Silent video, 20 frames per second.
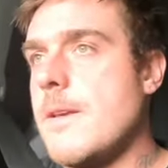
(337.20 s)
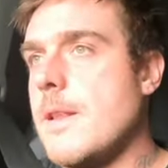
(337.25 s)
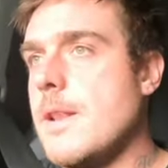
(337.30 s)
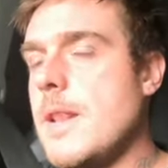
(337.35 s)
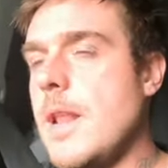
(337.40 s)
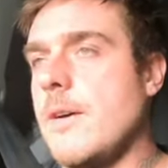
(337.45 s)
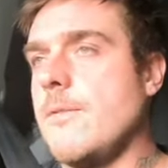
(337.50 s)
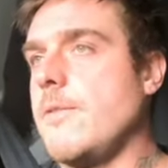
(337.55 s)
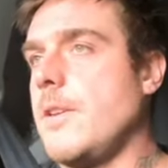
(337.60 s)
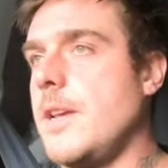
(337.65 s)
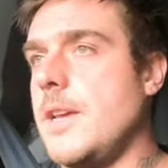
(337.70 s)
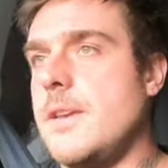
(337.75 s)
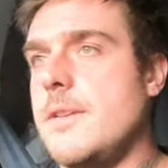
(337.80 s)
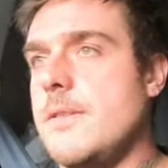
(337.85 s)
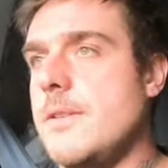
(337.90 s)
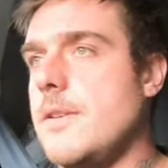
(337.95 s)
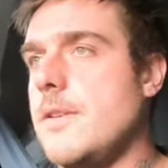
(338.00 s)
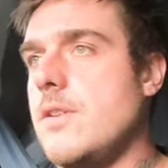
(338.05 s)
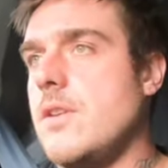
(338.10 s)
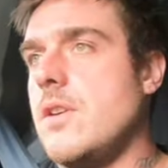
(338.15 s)
lovely,
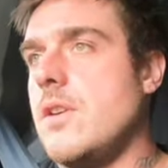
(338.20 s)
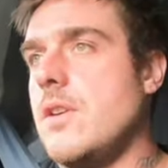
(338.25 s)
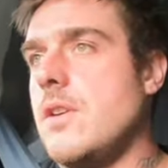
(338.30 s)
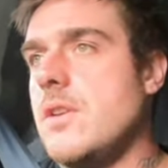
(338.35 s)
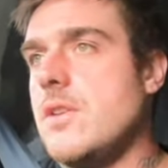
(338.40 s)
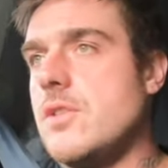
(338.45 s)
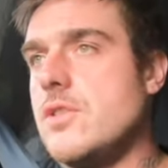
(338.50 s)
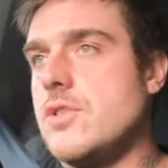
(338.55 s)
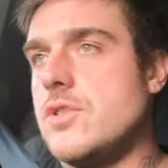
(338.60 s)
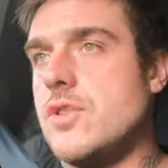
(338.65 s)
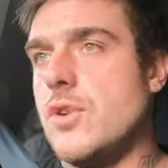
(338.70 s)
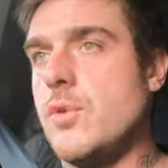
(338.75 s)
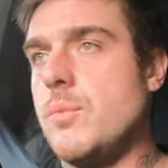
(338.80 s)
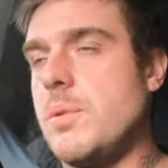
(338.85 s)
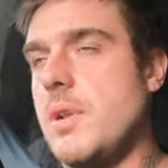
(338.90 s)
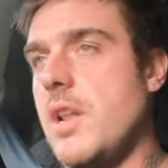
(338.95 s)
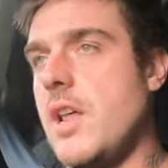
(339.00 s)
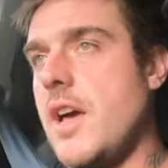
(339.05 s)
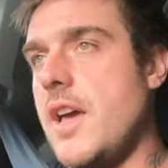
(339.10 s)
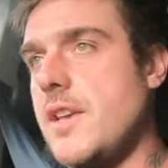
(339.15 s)
super
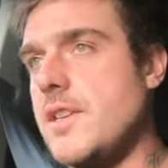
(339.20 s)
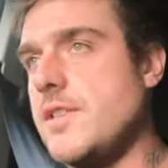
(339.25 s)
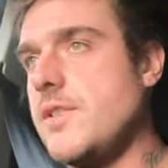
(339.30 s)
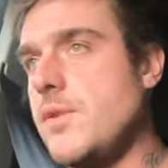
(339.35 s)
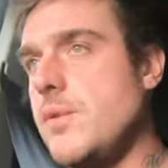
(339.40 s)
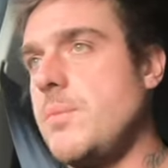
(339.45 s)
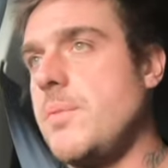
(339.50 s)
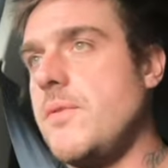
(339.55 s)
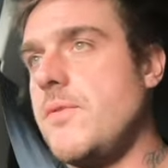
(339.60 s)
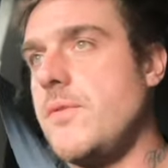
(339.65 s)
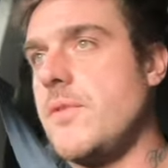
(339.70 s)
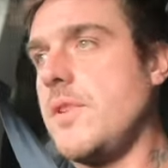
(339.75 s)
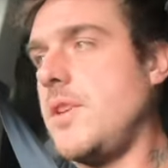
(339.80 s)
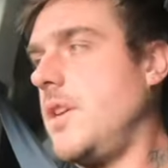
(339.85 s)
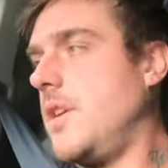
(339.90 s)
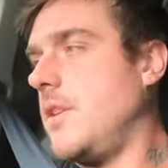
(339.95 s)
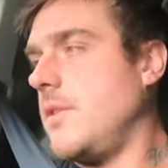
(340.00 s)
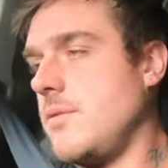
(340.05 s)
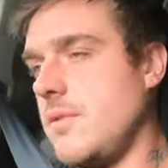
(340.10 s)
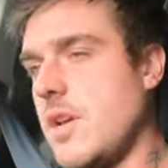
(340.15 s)
light, super
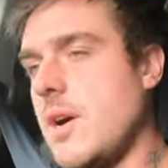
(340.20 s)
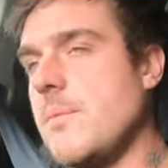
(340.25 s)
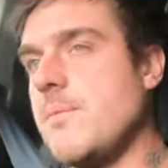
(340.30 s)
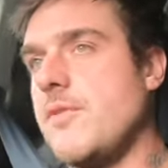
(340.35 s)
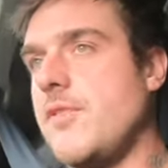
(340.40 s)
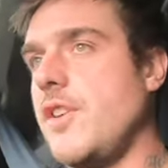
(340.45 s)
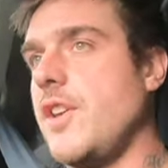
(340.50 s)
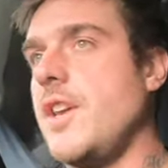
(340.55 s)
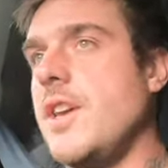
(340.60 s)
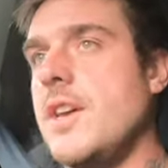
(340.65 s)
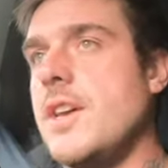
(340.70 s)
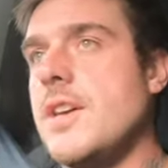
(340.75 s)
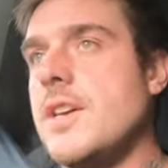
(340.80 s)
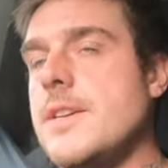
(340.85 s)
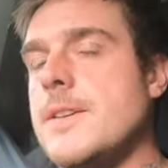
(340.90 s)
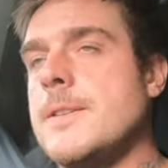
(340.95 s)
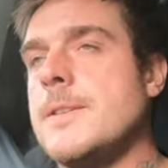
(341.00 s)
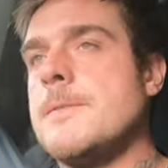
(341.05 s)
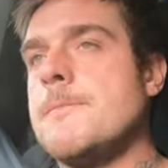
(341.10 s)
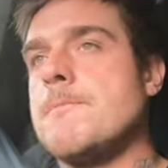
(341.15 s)
fucking comfy.
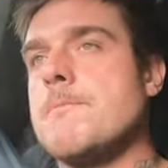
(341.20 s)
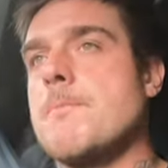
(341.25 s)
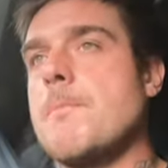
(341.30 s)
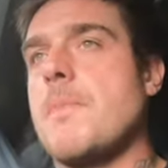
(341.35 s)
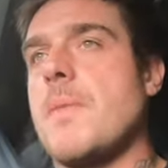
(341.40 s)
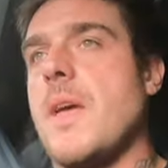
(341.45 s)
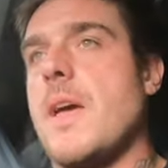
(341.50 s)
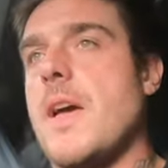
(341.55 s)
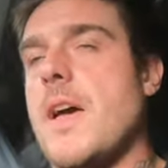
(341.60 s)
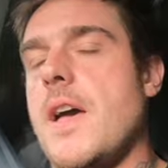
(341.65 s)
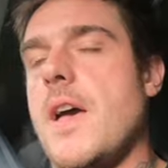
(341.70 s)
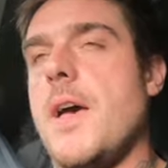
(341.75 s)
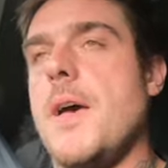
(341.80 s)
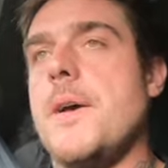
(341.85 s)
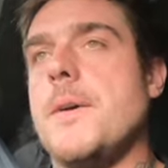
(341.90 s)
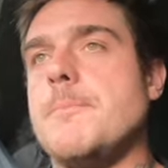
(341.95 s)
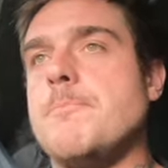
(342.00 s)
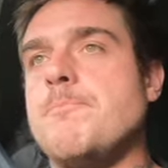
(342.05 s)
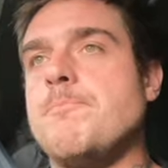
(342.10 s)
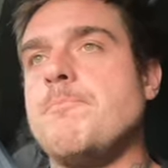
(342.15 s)

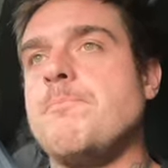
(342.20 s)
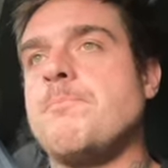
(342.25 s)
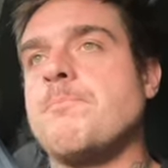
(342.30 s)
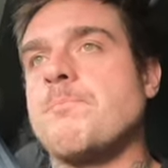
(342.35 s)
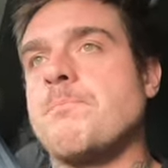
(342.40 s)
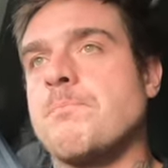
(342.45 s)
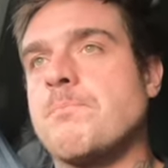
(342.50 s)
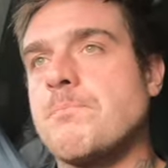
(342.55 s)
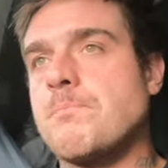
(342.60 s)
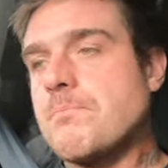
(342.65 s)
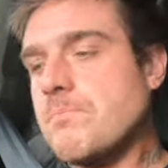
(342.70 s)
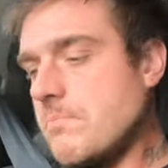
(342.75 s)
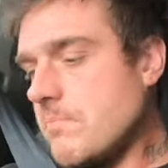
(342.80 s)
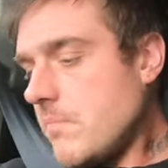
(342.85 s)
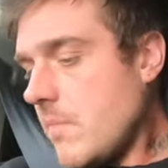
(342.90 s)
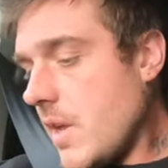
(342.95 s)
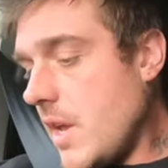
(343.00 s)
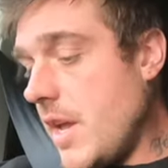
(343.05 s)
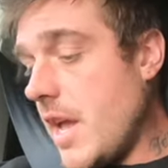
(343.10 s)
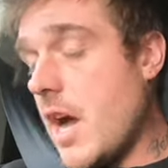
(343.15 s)

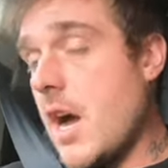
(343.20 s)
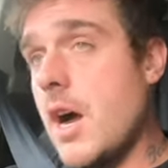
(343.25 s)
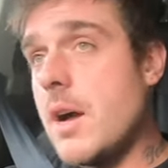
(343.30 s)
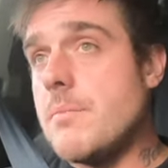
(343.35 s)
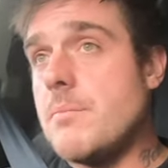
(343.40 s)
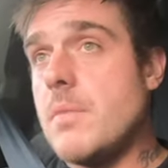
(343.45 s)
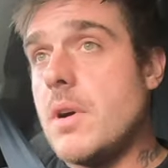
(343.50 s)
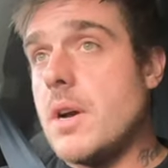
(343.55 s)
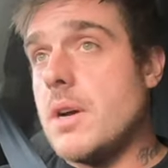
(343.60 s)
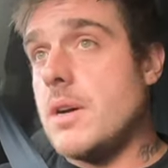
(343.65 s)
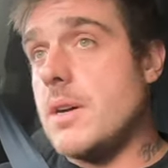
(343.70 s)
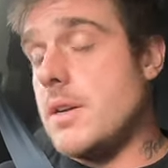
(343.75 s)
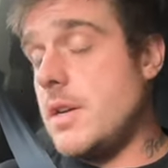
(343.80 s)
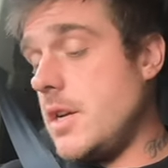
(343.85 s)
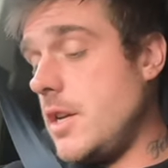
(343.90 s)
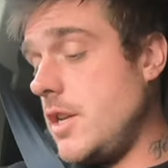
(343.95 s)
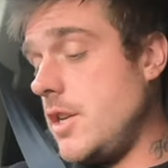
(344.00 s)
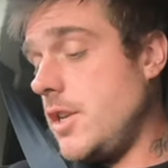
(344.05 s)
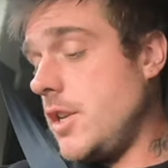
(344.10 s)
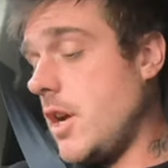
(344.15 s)
Um, yeah, I'm,
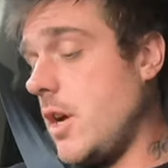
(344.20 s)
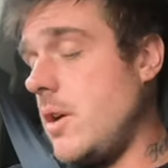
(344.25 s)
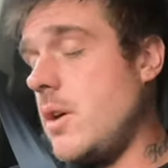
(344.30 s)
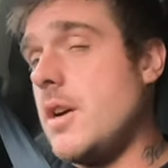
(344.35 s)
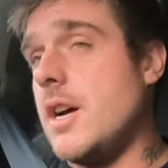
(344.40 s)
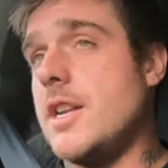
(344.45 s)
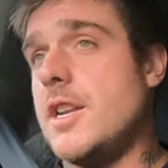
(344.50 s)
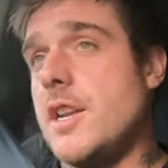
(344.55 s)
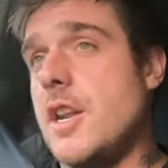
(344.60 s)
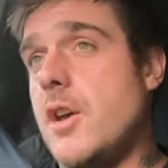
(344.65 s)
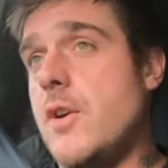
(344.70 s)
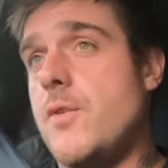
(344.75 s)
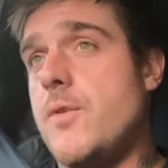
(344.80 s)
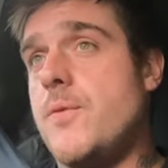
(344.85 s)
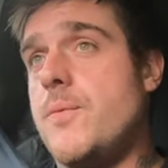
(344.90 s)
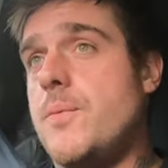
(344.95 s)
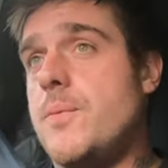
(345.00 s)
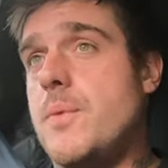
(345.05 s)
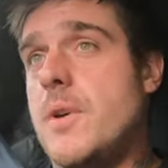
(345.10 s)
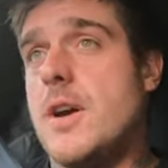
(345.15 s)
you know, I don't know if
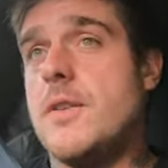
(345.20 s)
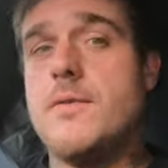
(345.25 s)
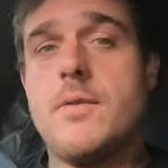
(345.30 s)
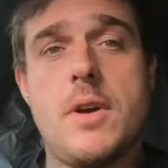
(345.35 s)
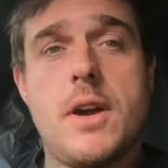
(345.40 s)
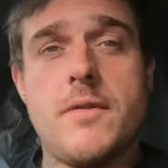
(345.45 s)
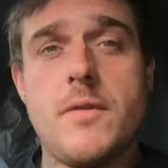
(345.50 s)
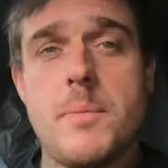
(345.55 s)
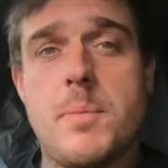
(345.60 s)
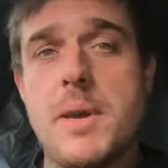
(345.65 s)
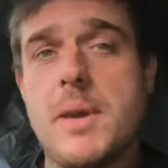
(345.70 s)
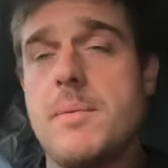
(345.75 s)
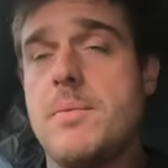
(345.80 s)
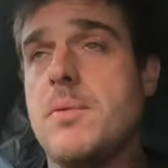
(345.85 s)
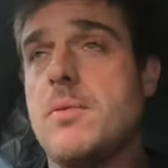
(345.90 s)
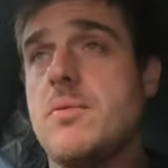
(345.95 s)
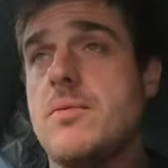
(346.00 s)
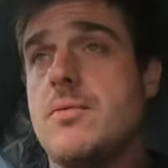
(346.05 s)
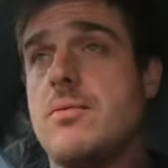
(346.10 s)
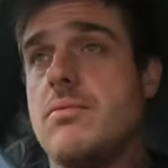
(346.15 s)
other
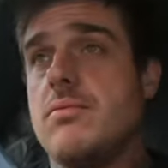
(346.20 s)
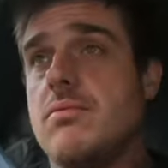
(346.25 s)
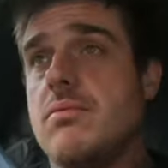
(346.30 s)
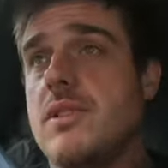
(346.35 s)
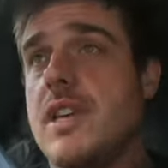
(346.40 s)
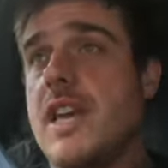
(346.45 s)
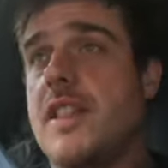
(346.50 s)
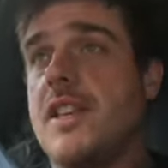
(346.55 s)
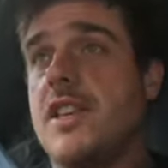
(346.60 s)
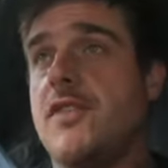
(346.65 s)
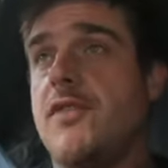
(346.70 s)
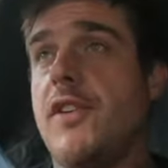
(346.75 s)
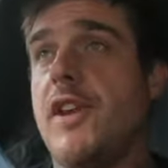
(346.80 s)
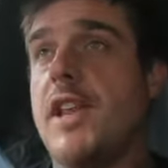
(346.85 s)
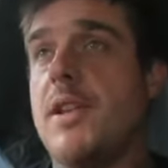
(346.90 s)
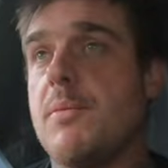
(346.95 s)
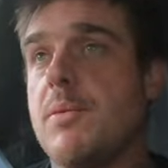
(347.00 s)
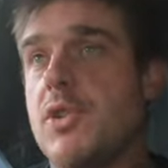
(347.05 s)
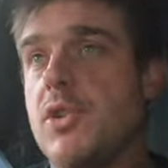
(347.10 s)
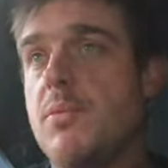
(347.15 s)
people get this
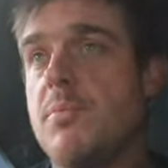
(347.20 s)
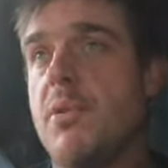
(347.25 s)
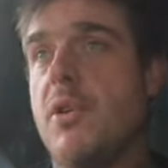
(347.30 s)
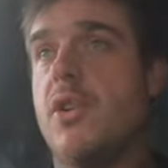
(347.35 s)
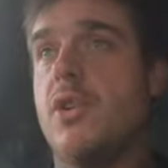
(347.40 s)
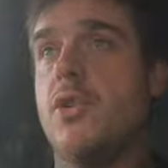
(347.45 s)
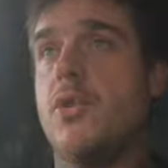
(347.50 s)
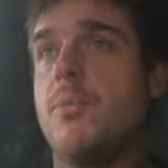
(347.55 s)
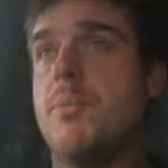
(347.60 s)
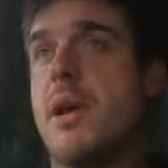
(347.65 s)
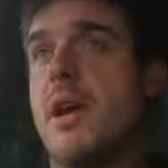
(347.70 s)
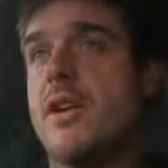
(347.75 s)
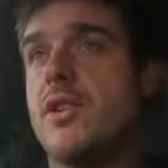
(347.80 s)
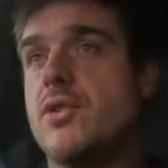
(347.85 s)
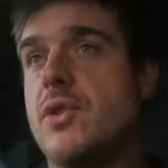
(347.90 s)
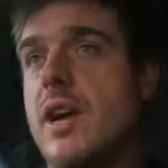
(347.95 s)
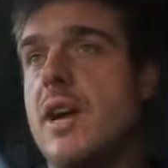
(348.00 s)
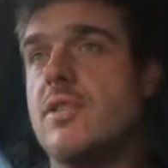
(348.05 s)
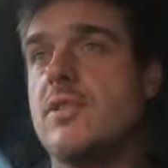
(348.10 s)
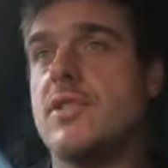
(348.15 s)
feeling when you put a new pair of
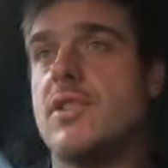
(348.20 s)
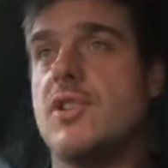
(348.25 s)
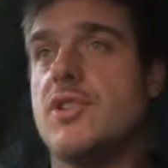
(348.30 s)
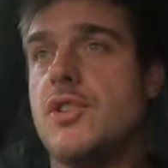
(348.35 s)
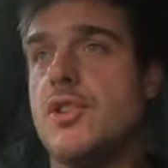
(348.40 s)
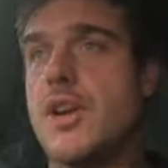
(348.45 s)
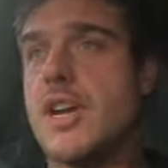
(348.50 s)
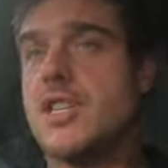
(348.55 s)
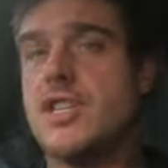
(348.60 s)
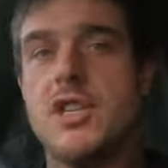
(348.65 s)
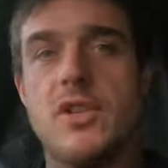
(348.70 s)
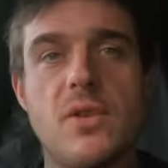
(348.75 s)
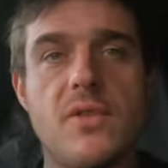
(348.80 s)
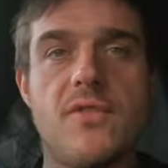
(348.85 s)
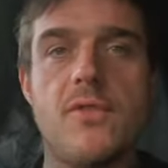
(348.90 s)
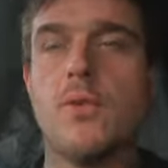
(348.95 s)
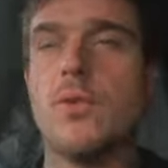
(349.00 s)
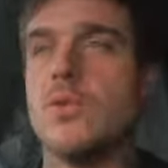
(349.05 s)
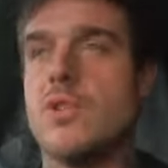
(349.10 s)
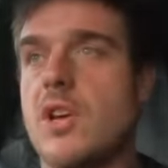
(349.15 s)
trousers on, you actually look
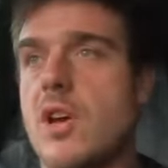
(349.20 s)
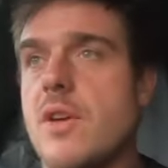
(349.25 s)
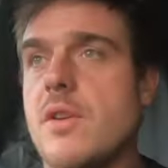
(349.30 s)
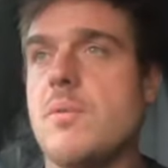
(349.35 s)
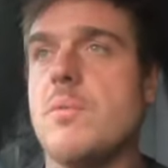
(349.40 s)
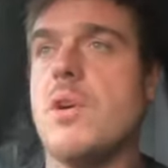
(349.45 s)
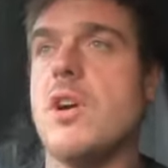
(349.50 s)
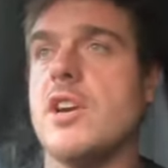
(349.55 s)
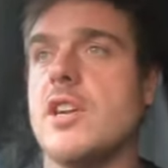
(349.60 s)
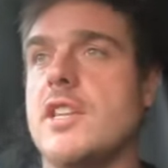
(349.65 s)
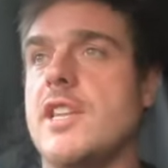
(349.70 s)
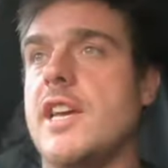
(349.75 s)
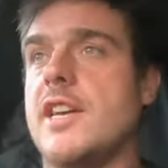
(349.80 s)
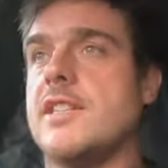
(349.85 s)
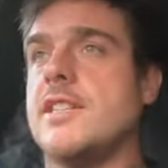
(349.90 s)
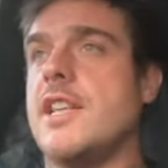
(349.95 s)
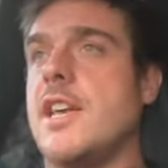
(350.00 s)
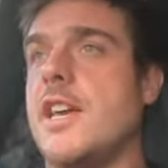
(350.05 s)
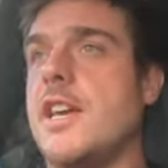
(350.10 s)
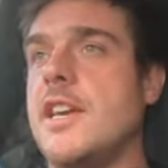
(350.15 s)
forward to going to work the next
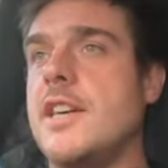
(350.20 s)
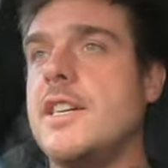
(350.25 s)
day.